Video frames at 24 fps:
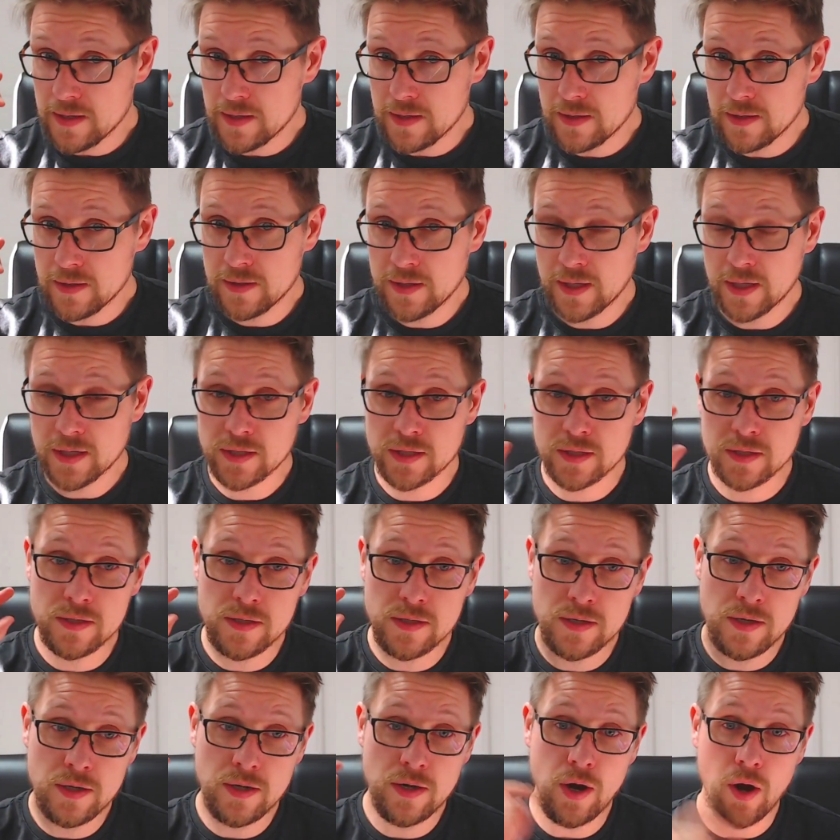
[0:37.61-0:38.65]
this is
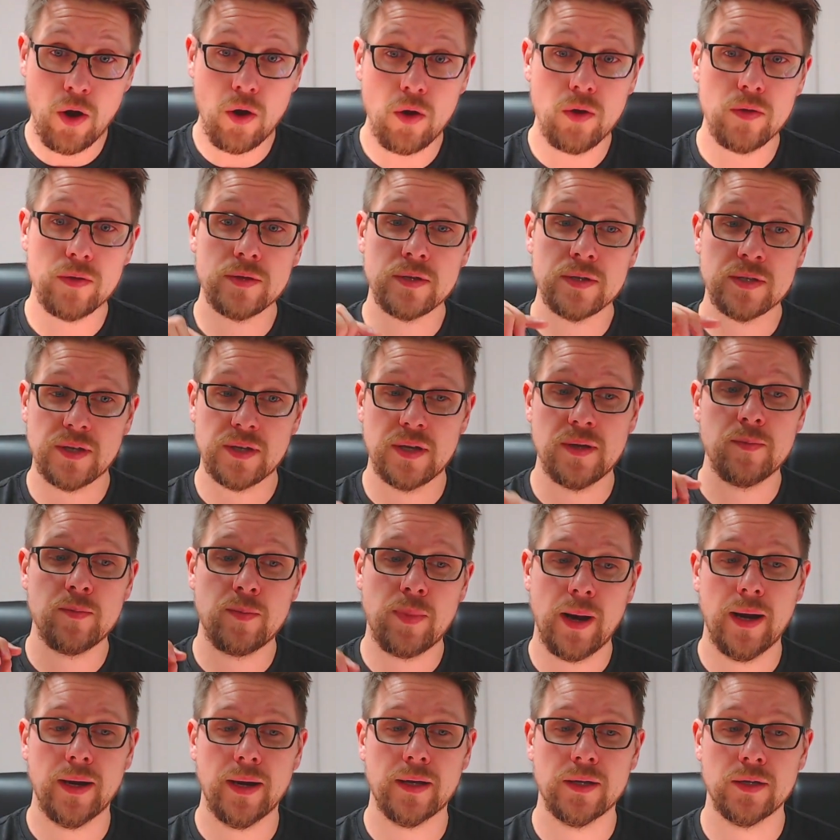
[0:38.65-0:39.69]
not the same
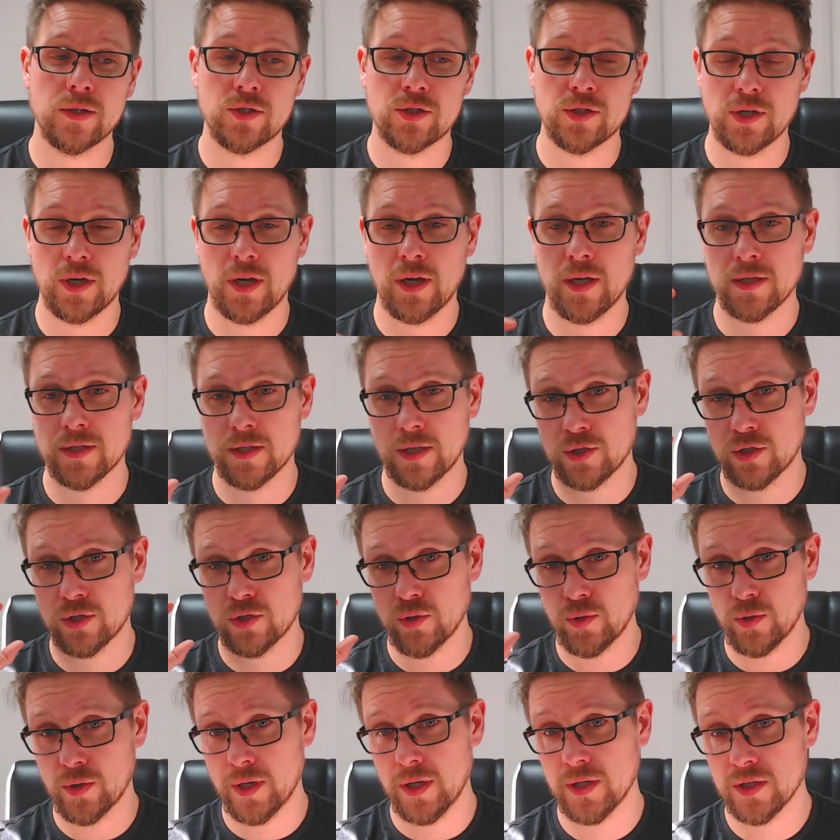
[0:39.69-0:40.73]
package as I
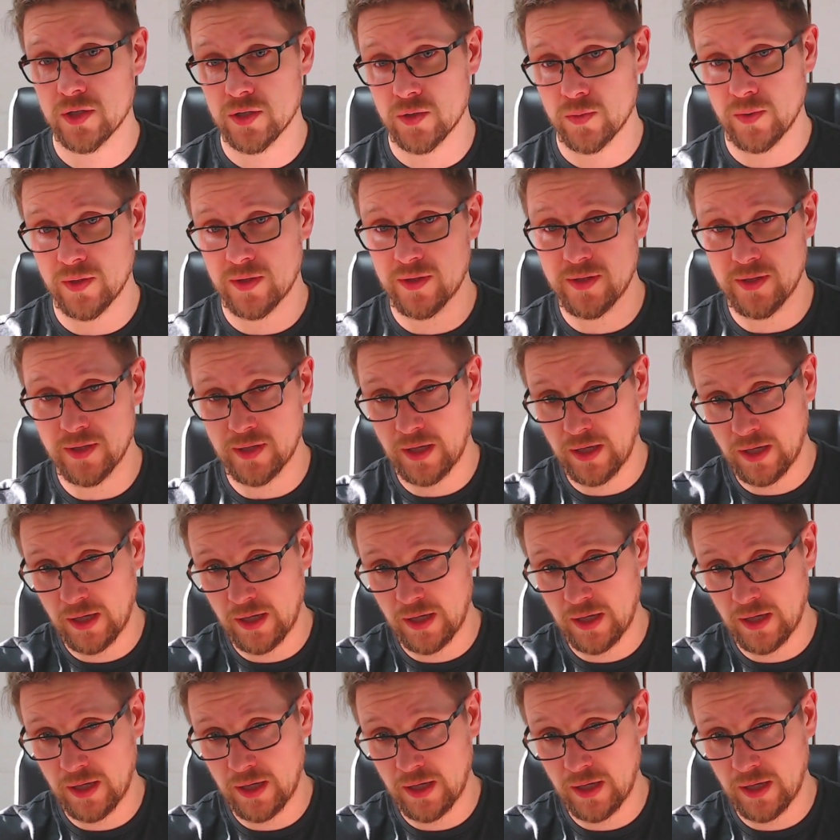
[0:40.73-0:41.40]
showcased with the